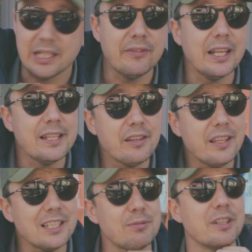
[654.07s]
will leave a link to
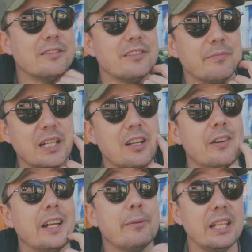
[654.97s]
this one
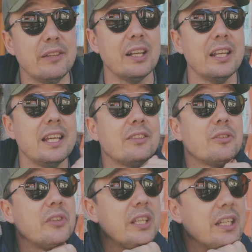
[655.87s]
below, and I will leave a link
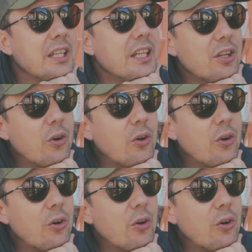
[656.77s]
to the